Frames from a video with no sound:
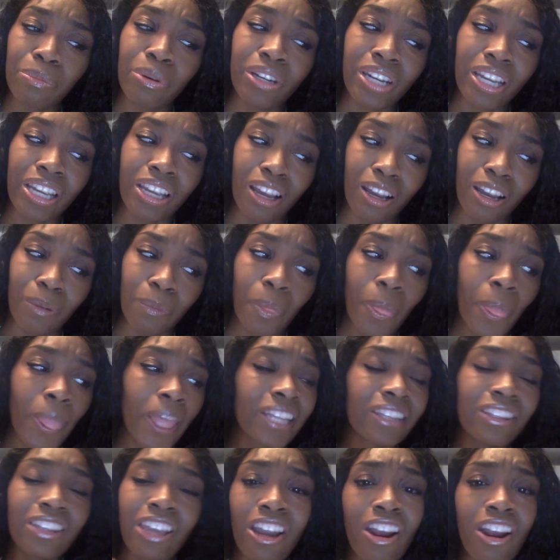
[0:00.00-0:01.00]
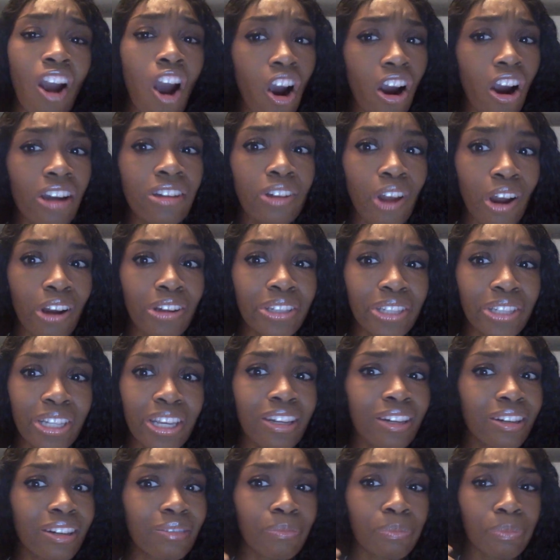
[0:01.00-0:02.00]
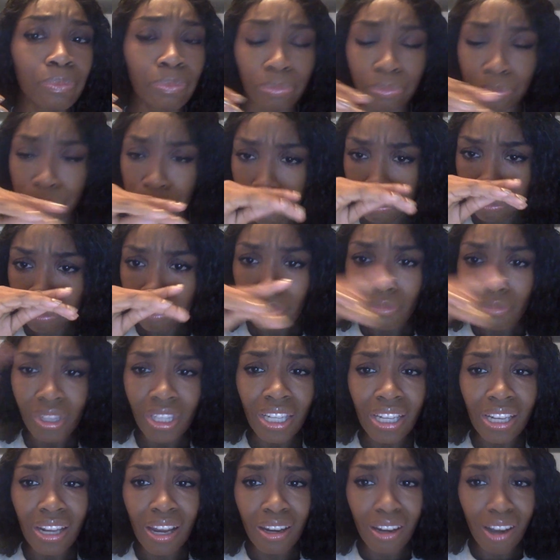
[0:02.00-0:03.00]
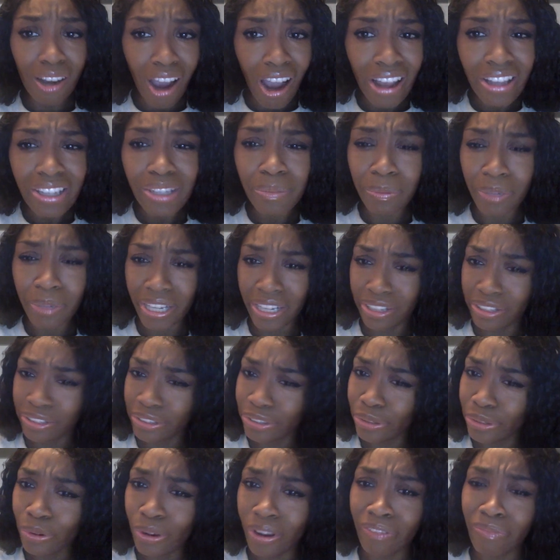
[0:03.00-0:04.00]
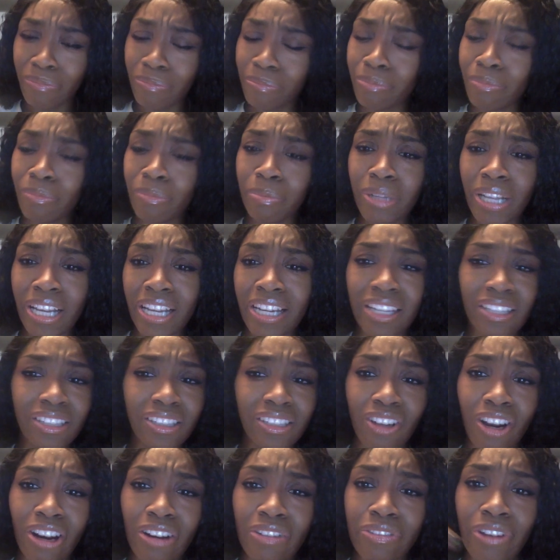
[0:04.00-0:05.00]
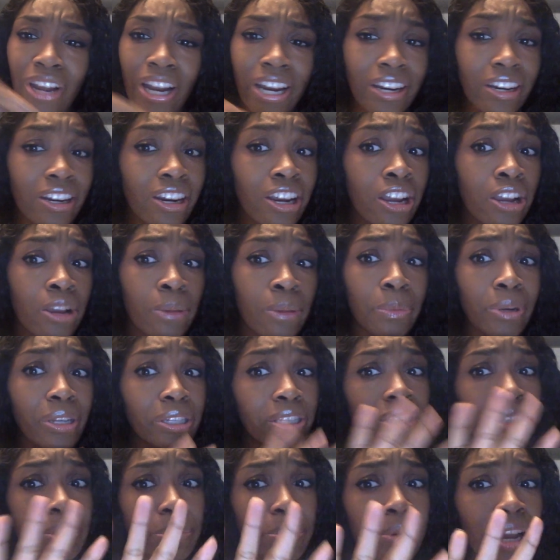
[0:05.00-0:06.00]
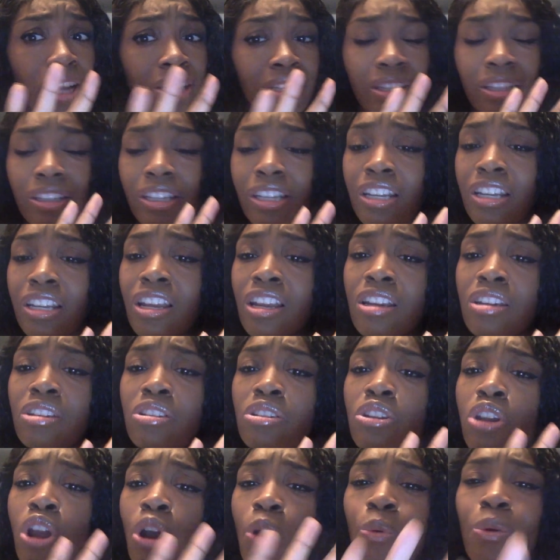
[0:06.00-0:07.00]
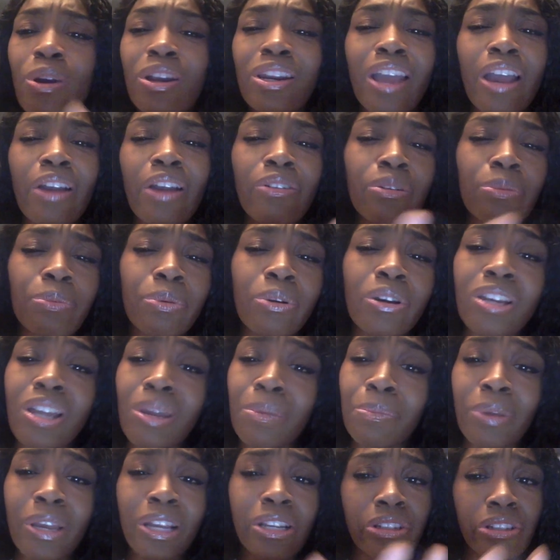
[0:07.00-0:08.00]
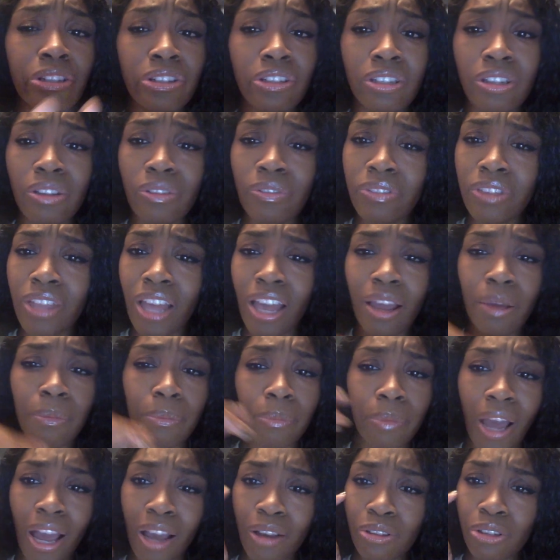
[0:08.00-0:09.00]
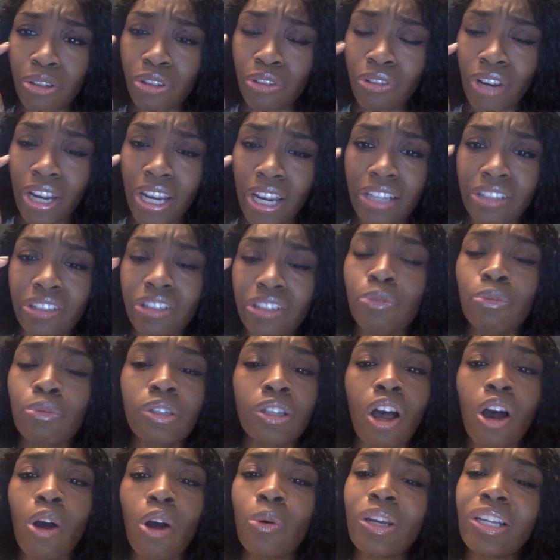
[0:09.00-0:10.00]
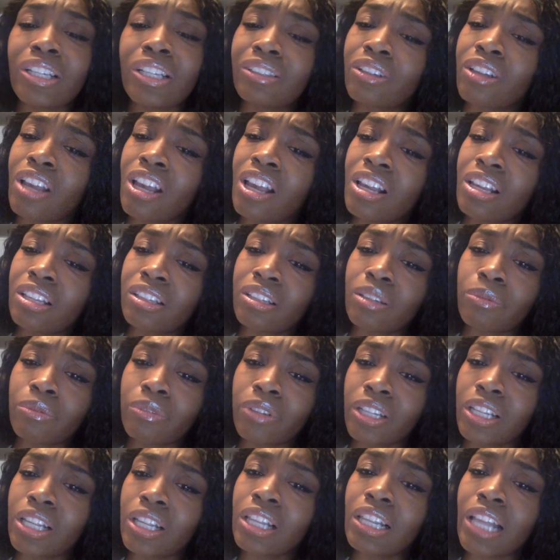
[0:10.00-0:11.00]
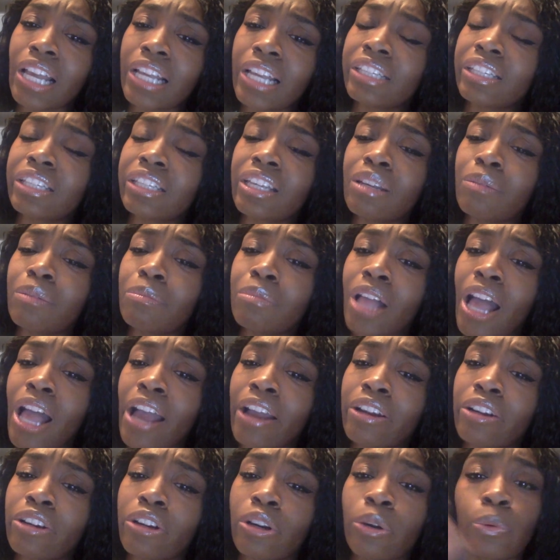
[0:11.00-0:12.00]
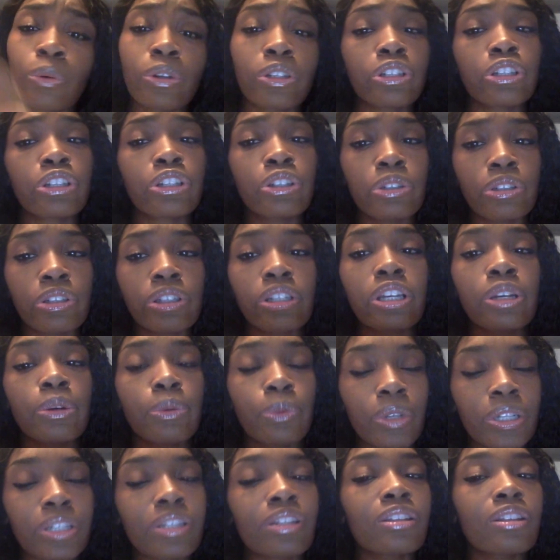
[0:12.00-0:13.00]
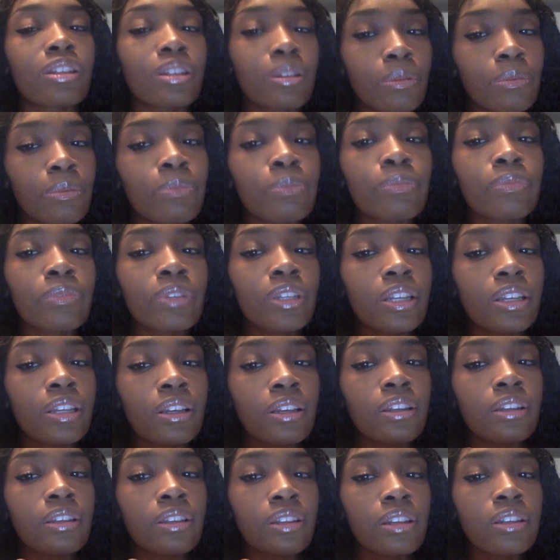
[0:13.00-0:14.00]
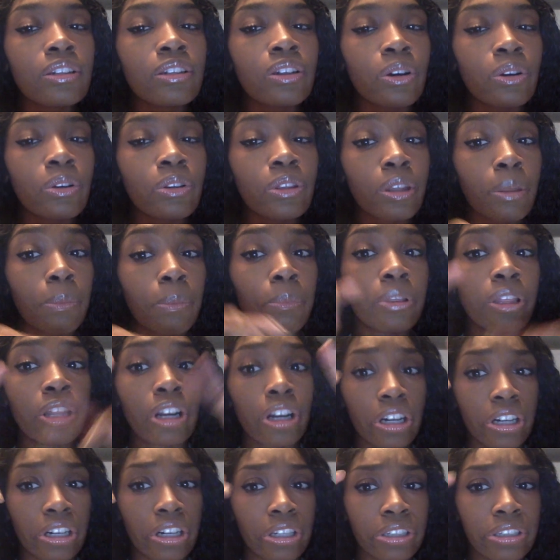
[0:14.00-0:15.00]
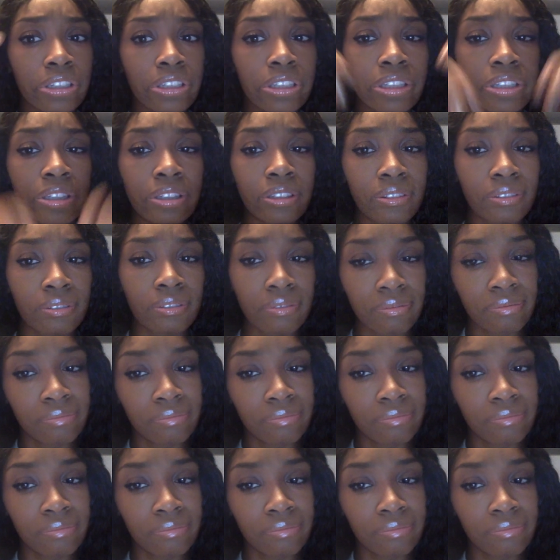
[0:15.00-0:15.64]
putting up, there are dark-skinned cosplayers who have played as Starfire, but surprisingly, no one ever put up pictures of them. How strange. It was always some really light-skinned black girl, which usually it was, you know, the blurreds